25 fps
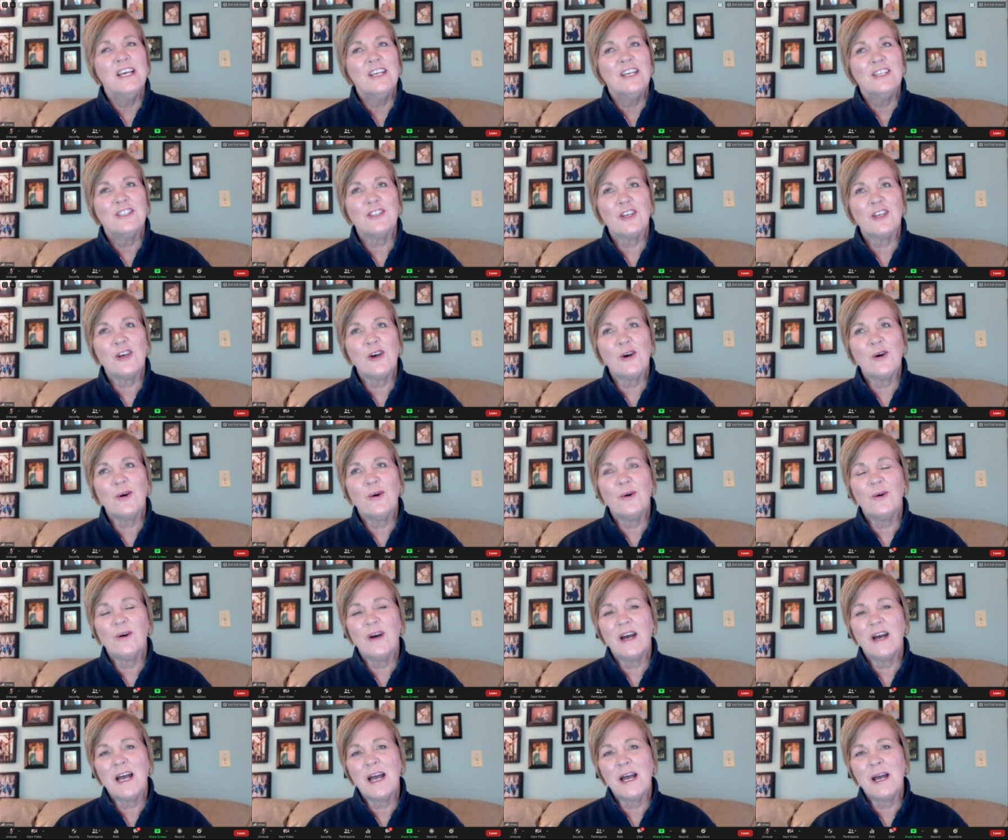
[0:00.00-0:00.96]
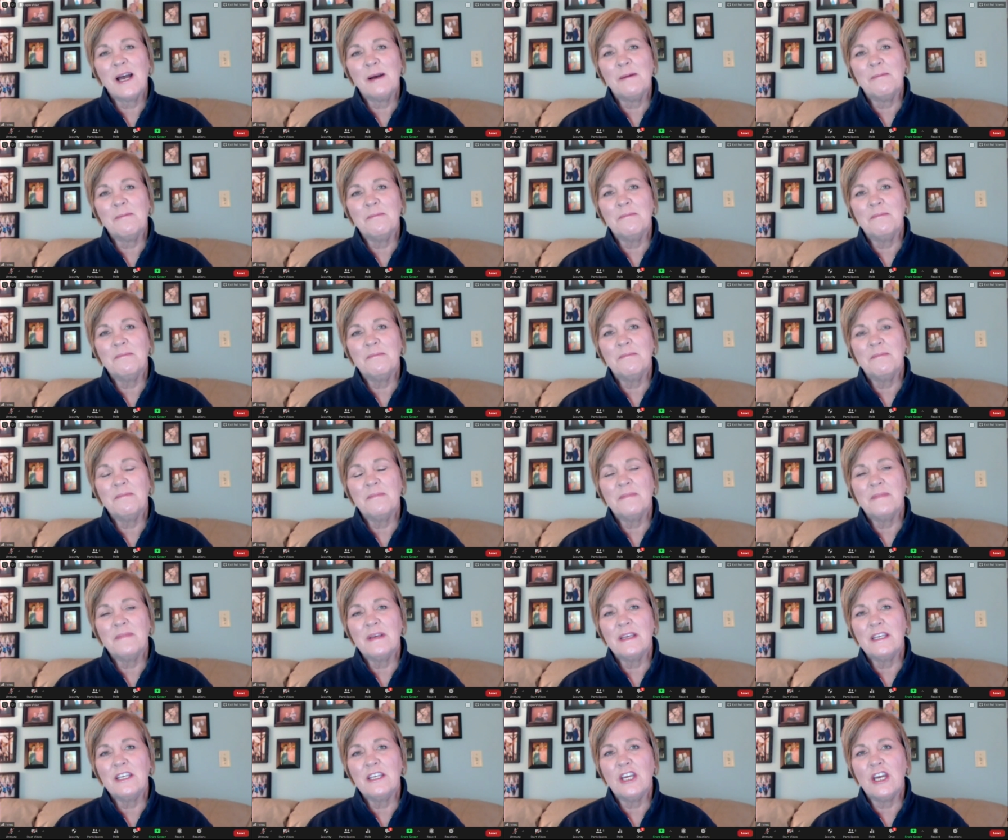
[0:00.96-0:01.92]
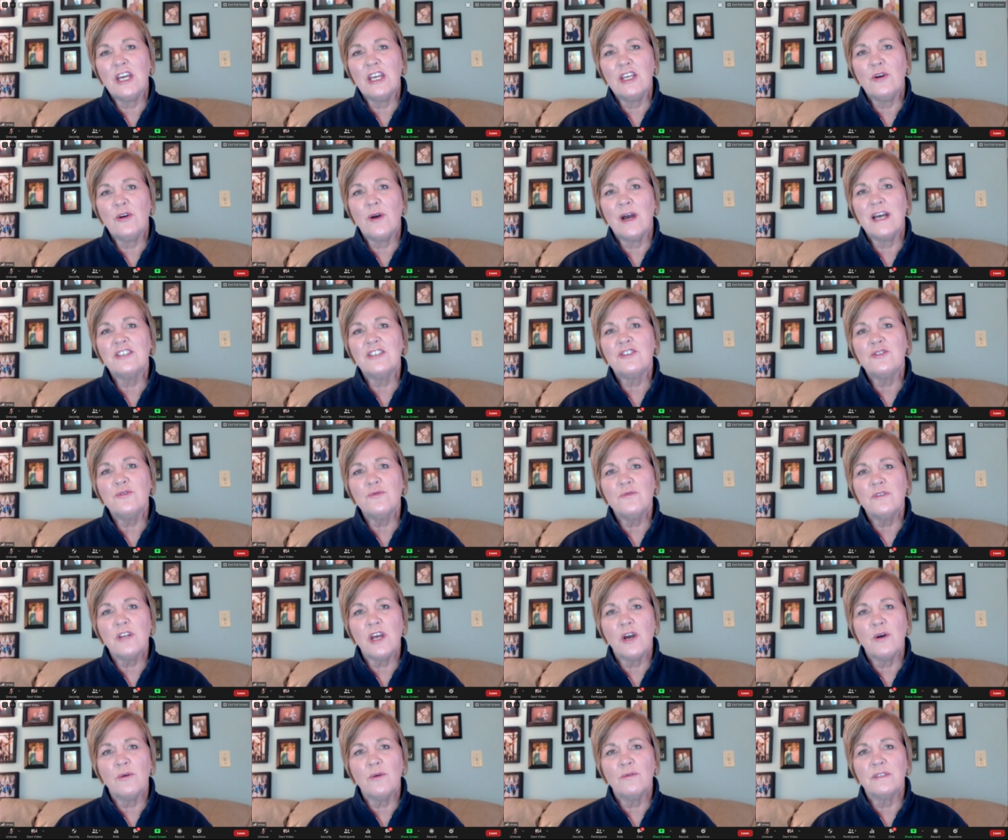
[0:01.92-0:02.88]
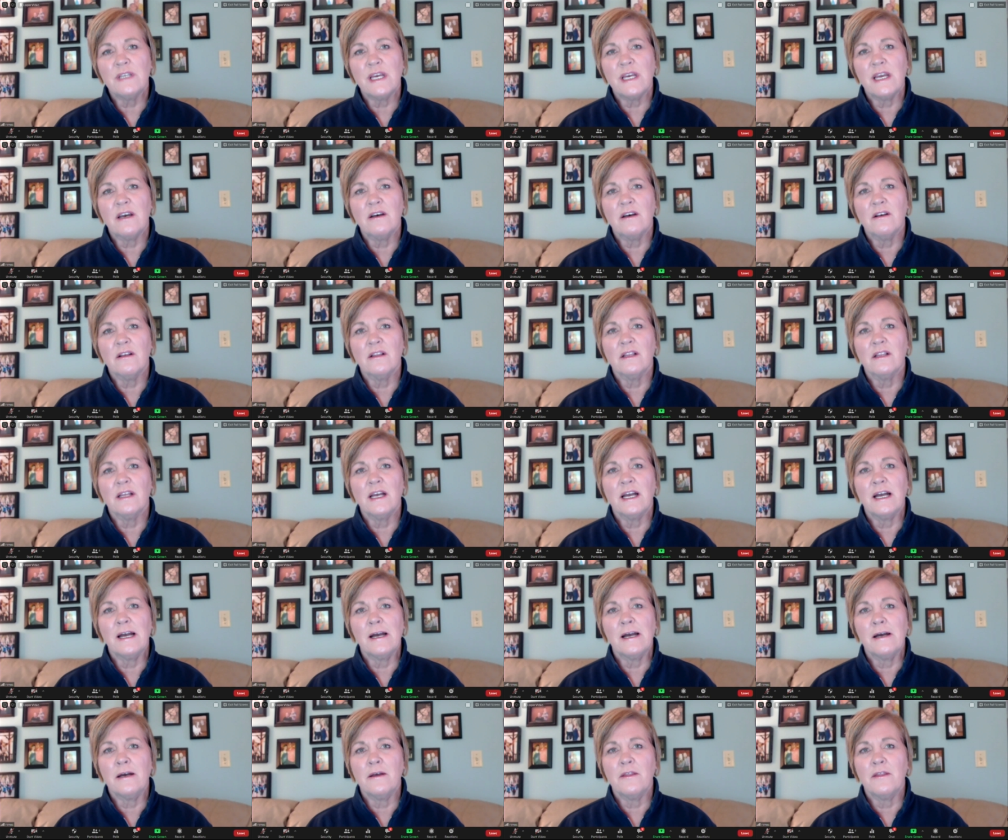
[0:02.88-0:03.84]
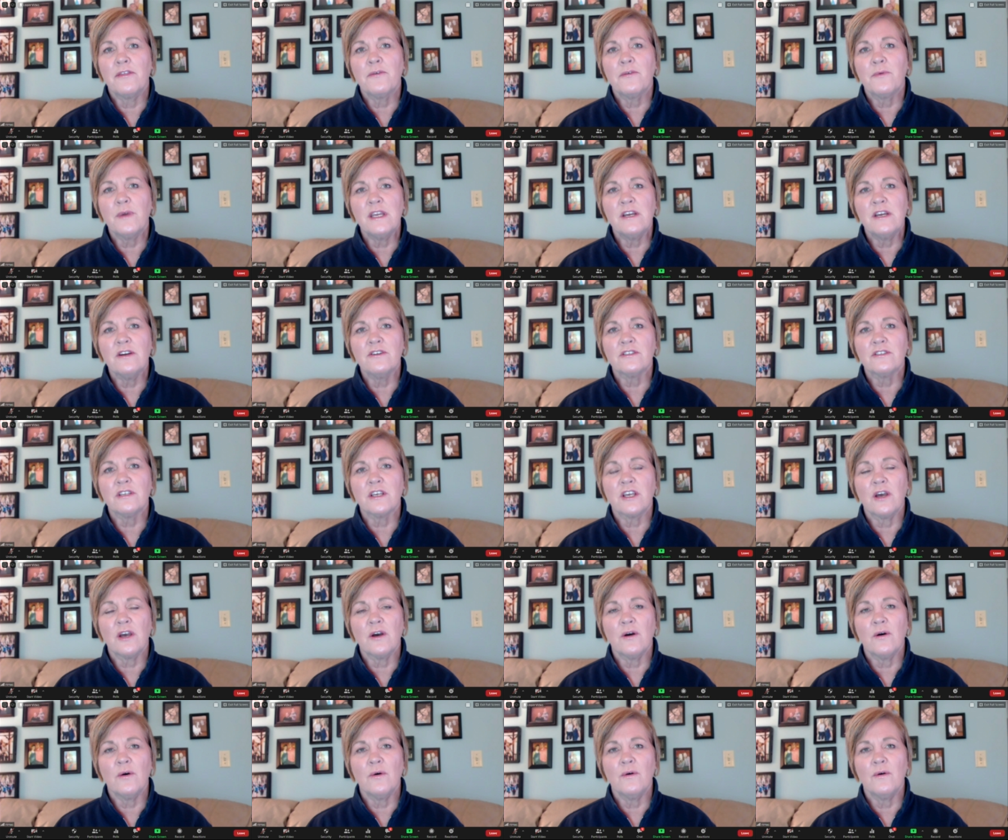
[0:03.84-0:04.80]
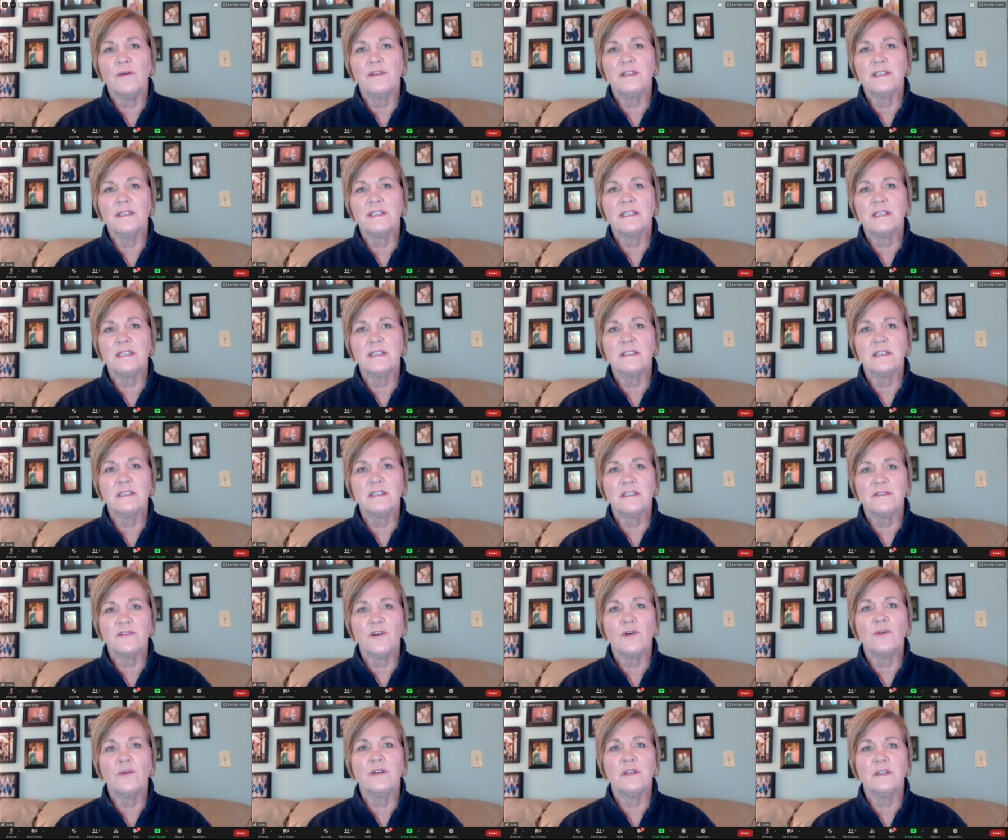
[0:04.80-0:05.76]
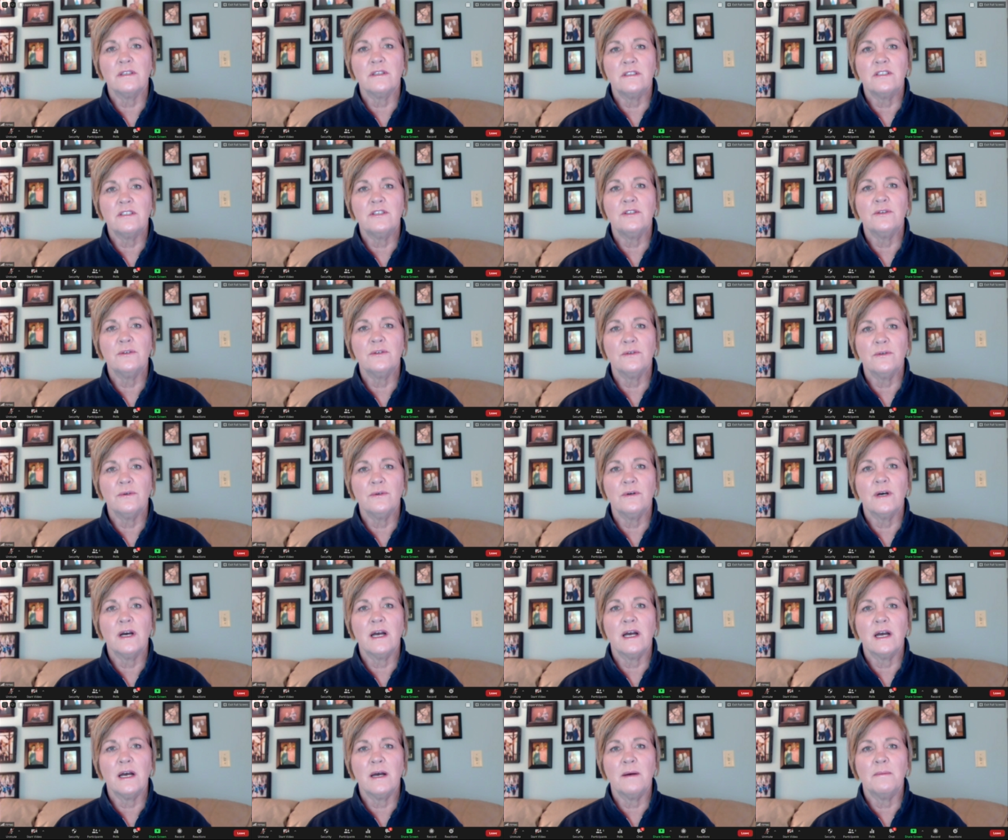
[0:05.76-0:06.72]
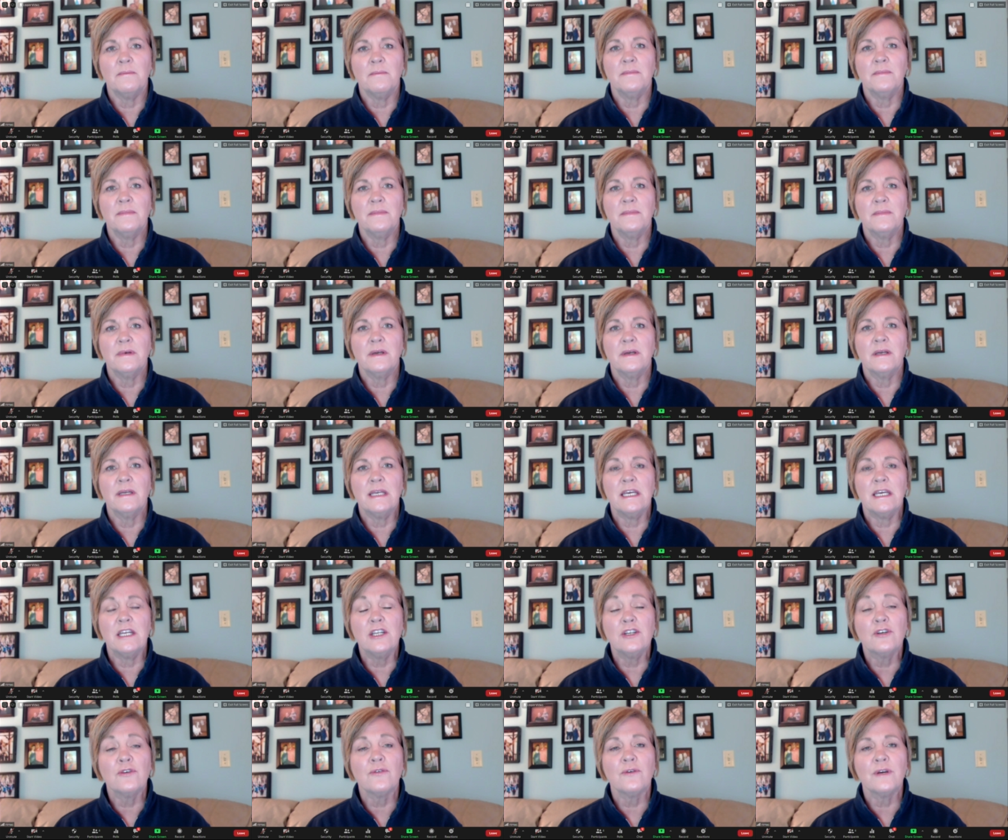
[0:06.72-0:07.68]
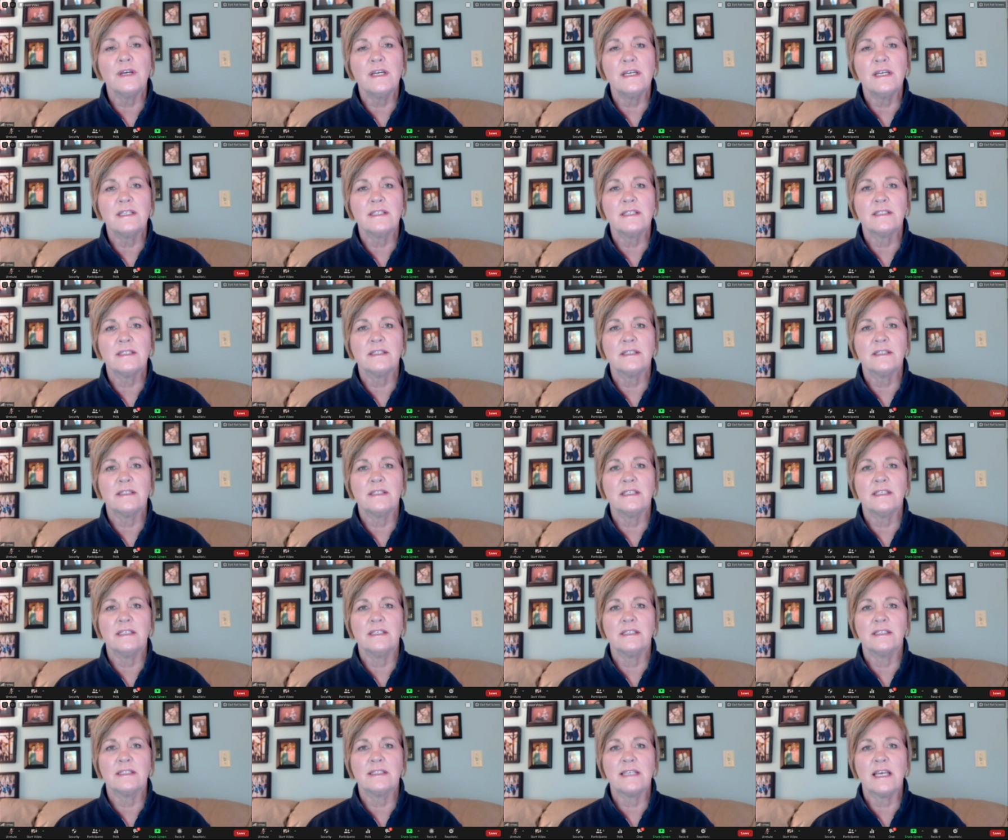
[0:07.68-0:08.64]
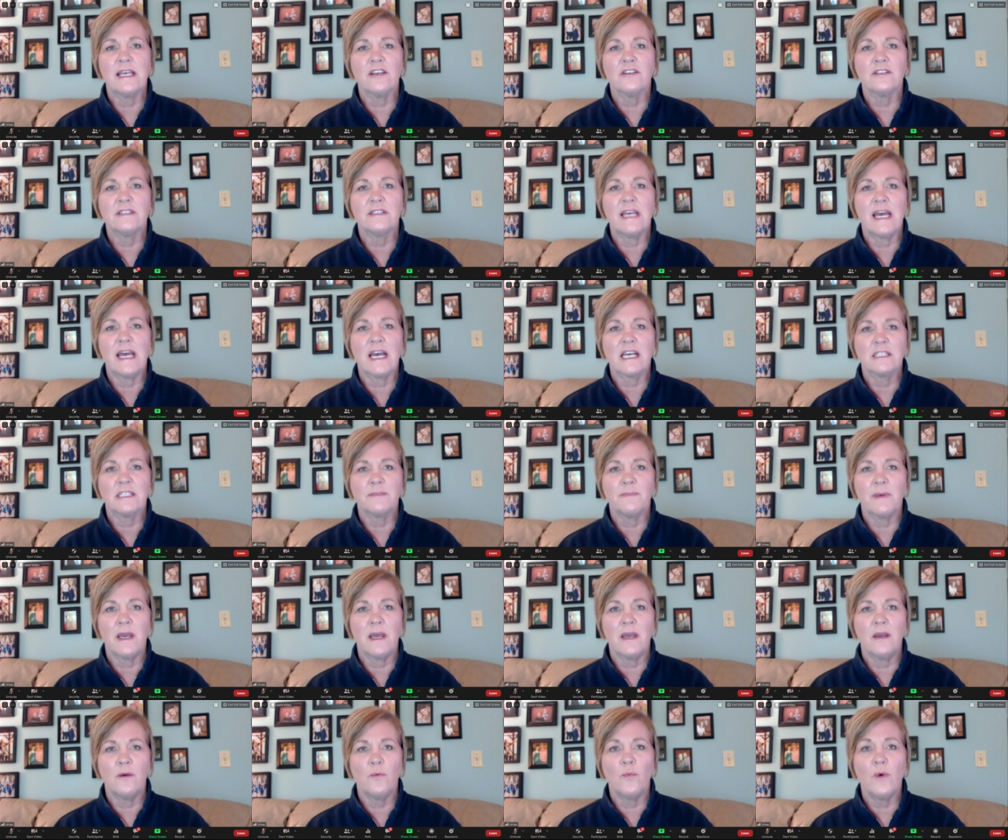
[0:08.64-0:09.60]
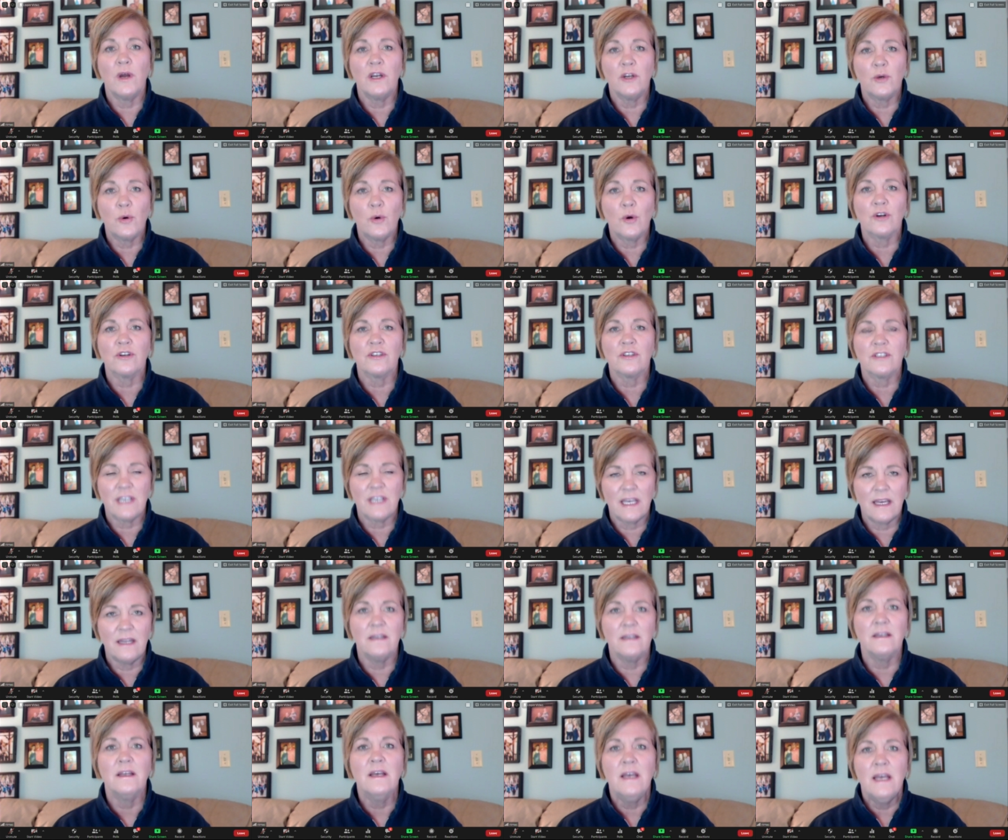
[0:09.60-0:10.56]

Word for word: So um, you know, as you know, Dale, uh, three years ago, the citizens voted to um, increase the sales tax by one quarter cent.